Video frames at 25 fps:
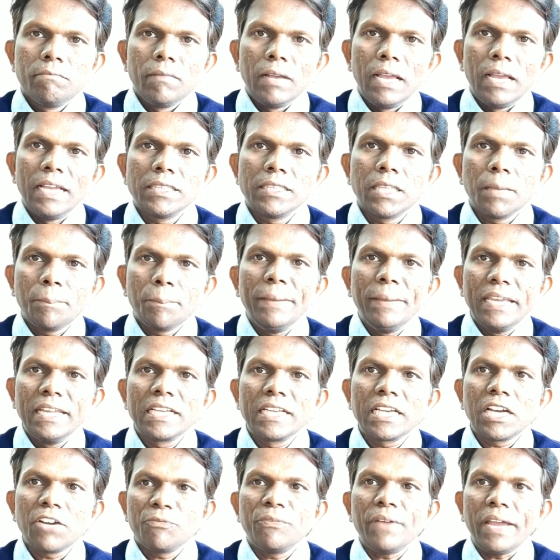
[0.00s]
In the
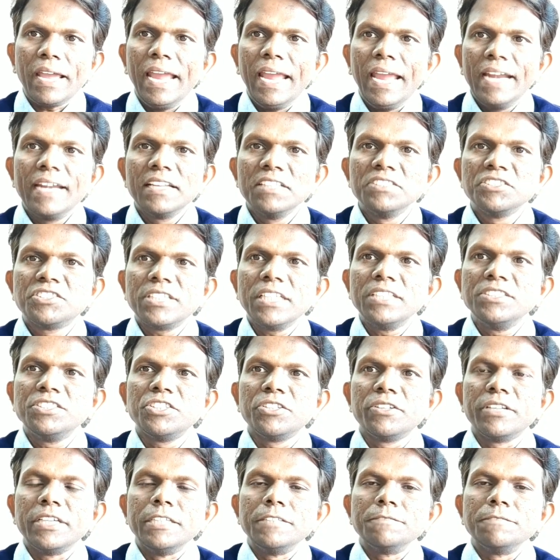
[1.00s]
beginning of 18th
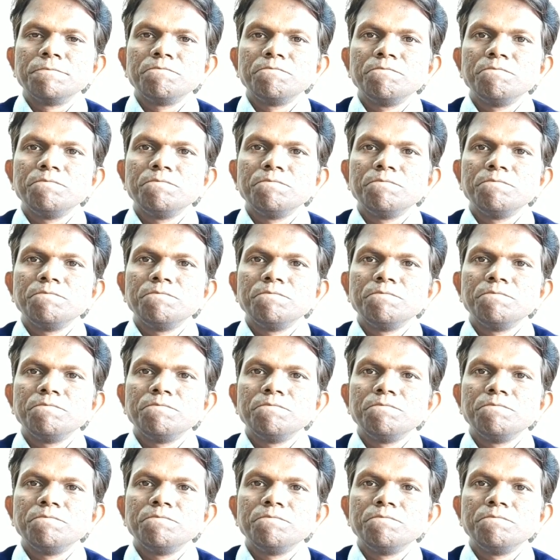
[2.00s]
century,